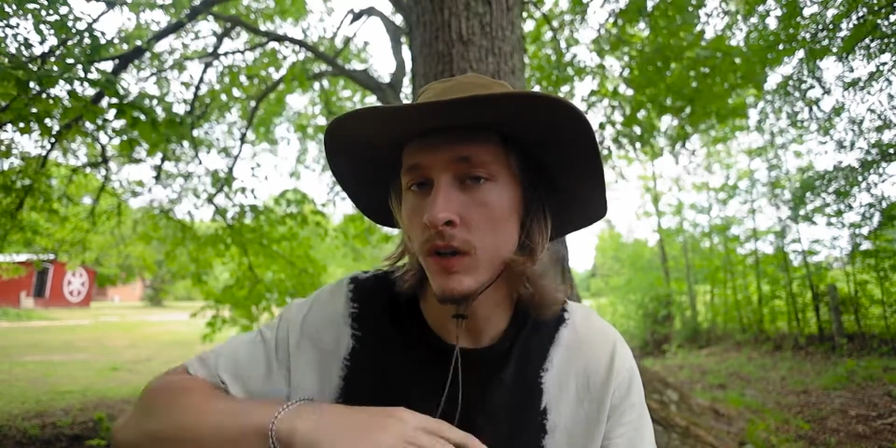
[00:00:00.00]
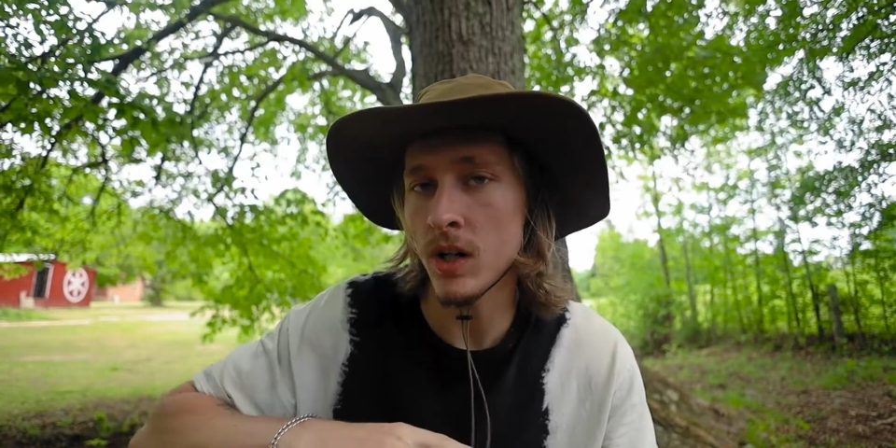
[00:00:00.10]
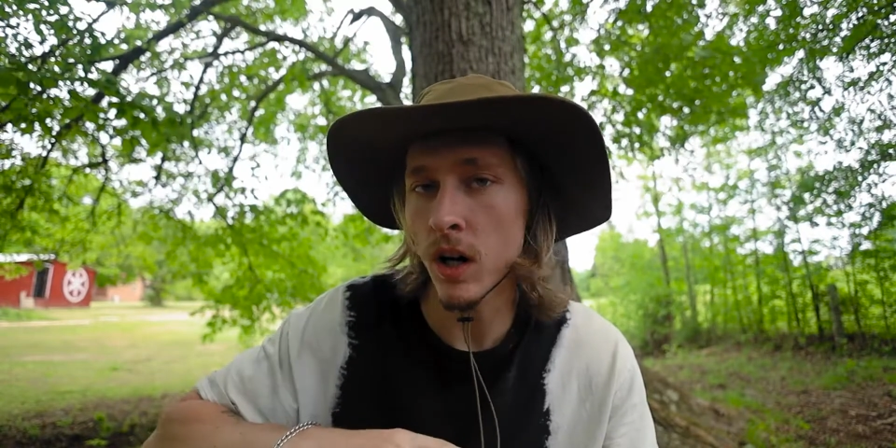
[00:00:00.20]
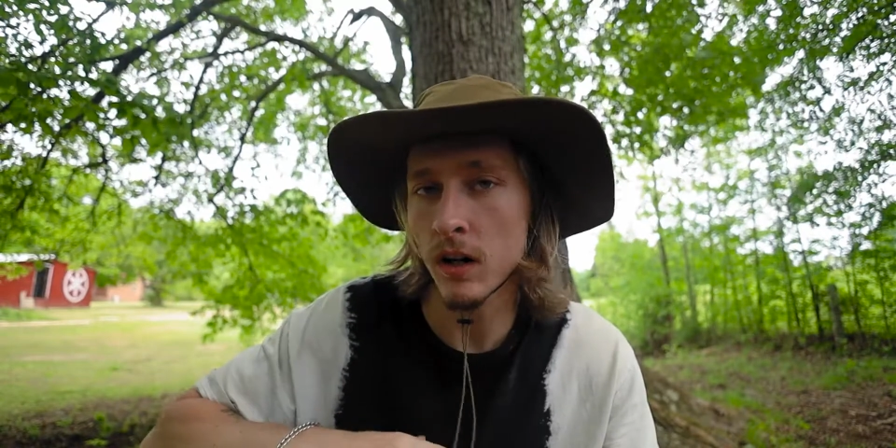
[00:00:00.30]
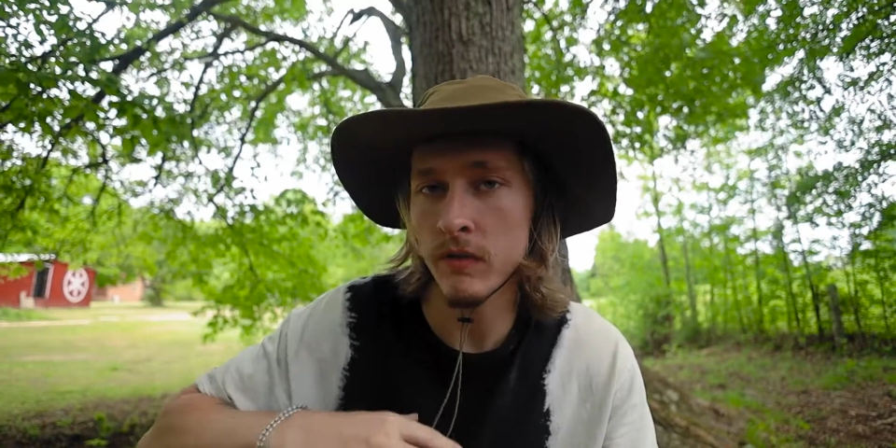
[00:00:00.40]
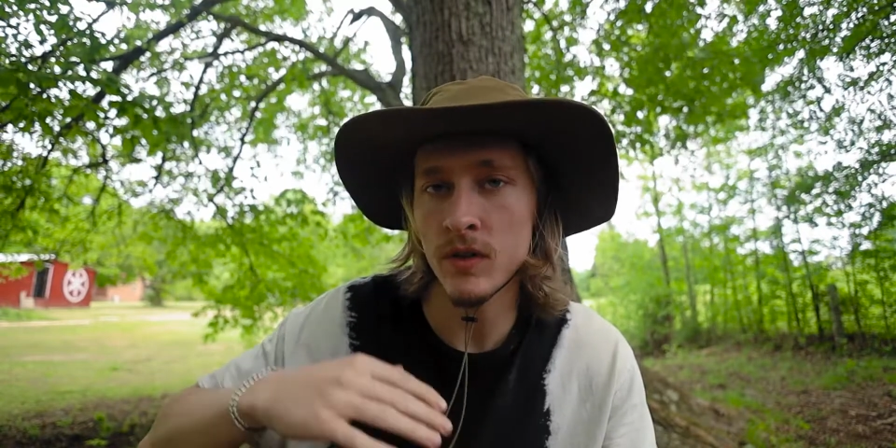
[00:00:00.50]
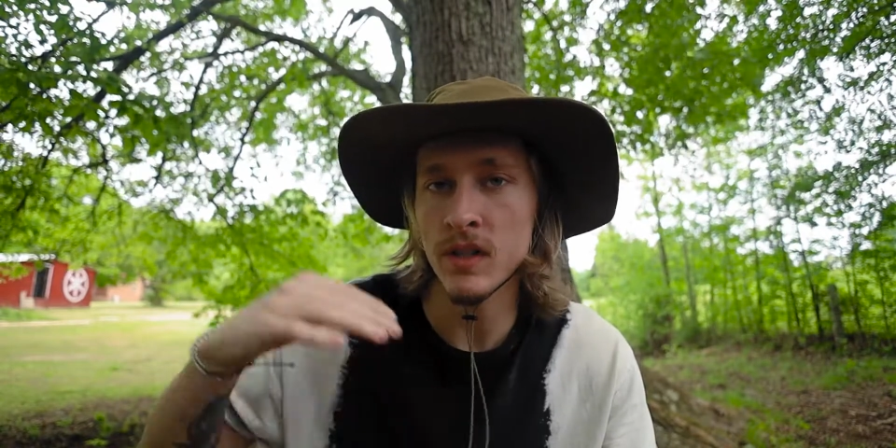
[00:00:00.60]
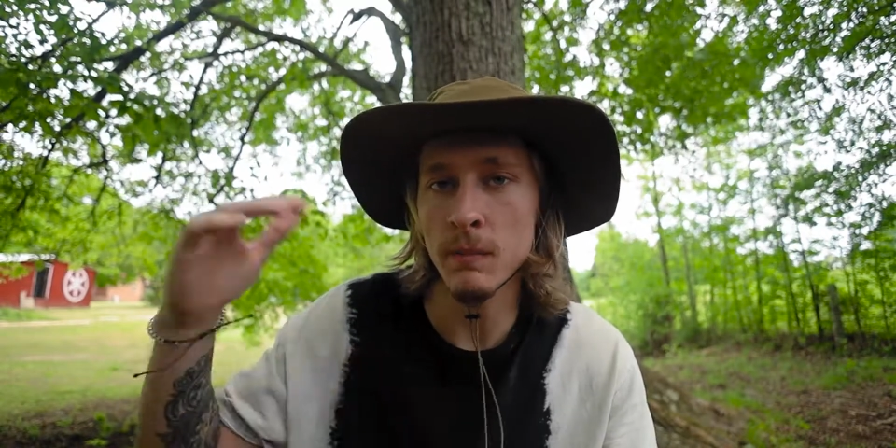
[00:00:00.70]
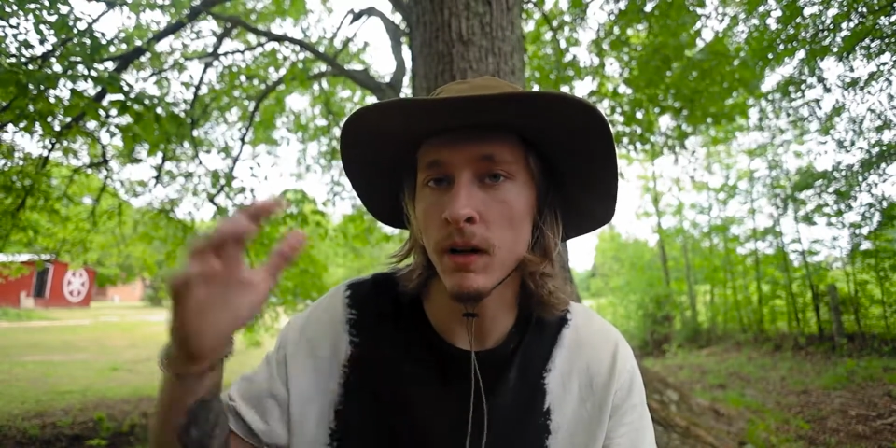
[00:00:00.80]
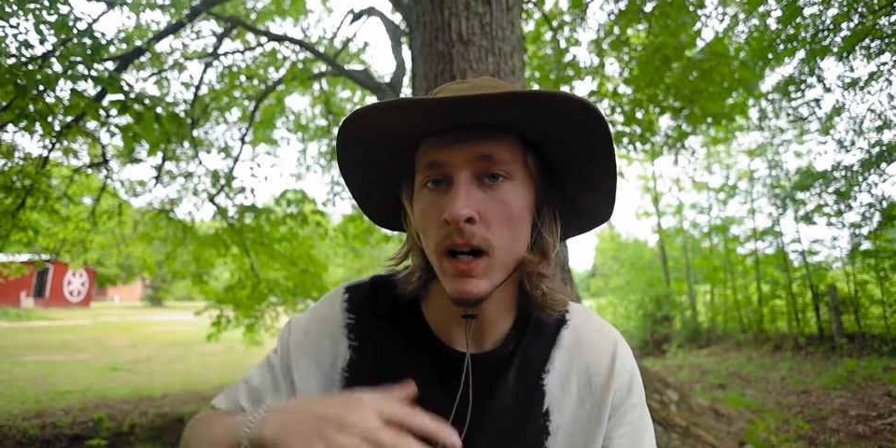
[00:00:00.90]
photographers
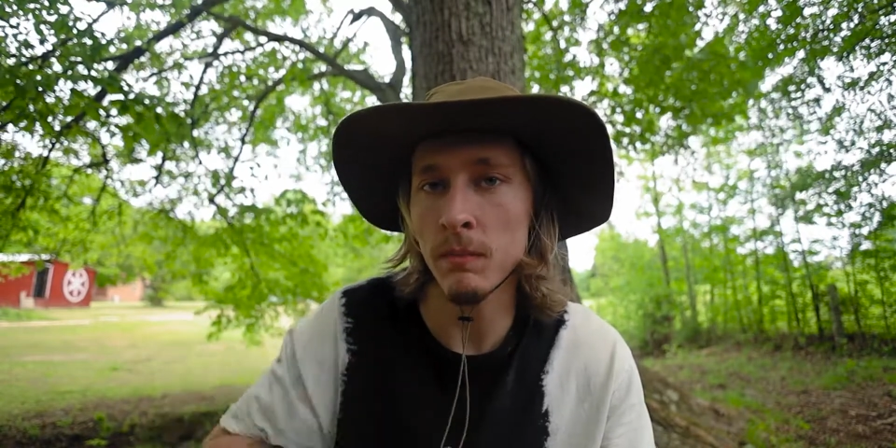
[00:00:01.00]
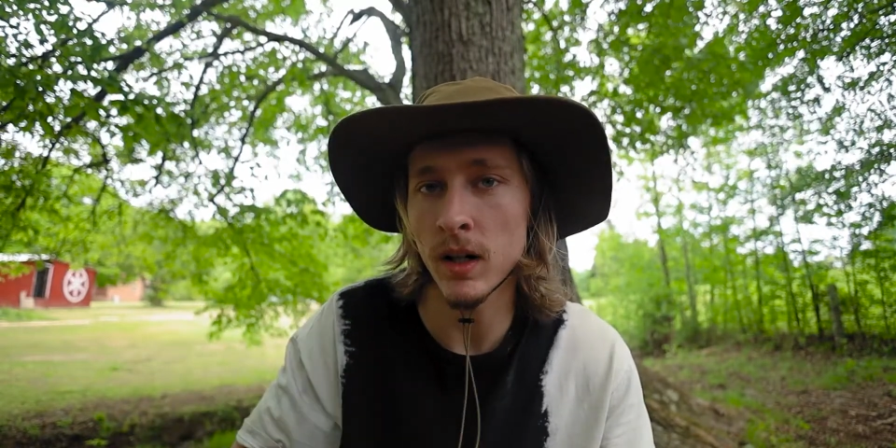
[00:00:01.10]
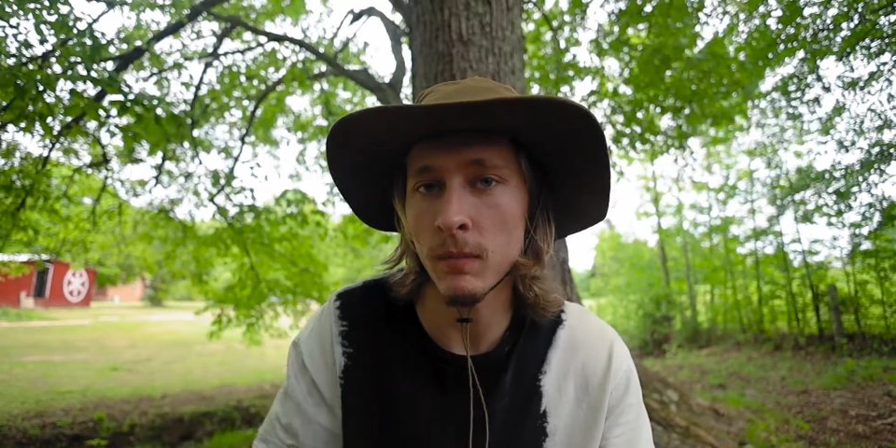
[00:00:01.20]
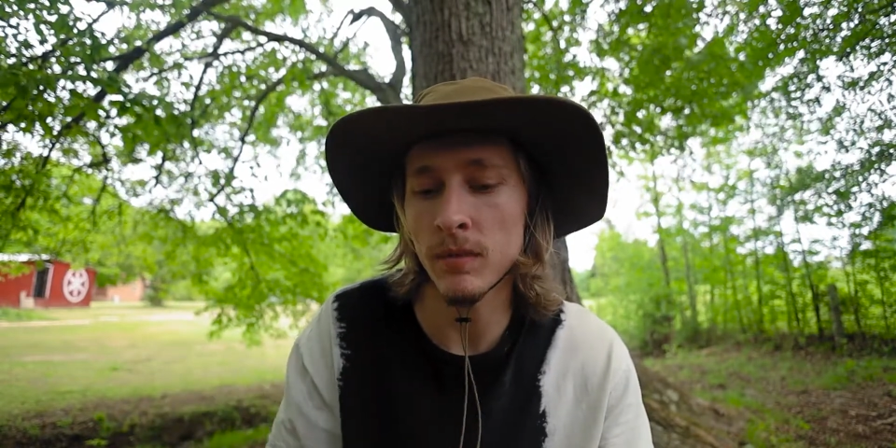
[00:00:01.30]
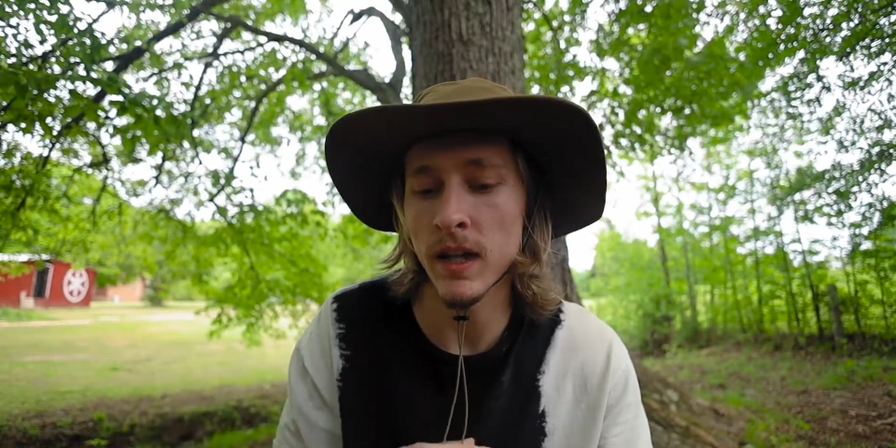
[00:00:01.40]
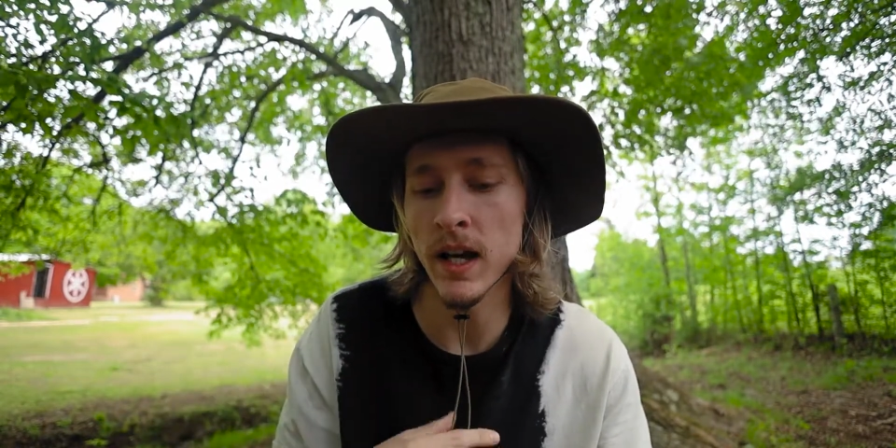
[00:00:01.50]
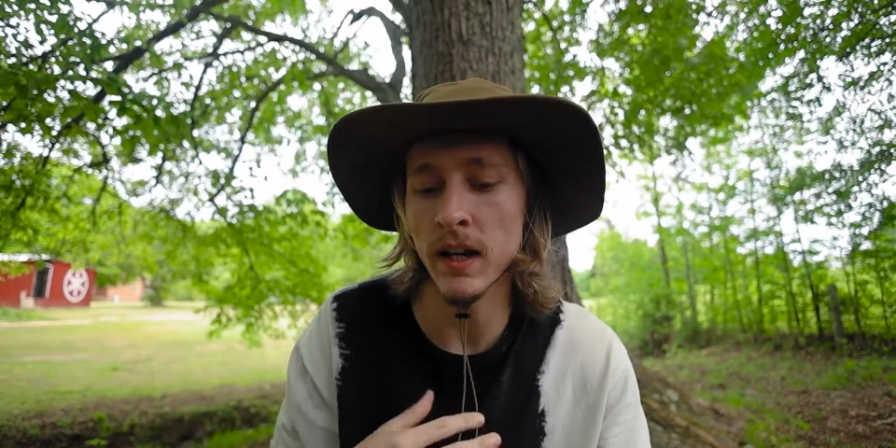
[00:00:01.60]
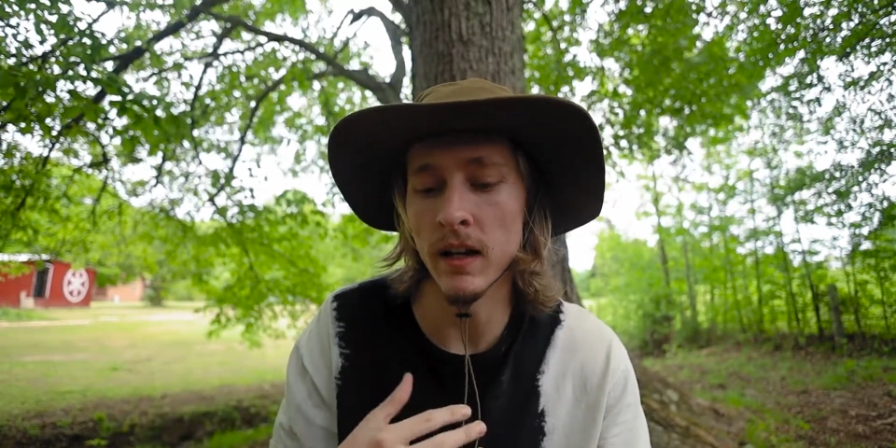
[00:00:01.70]
that pop up that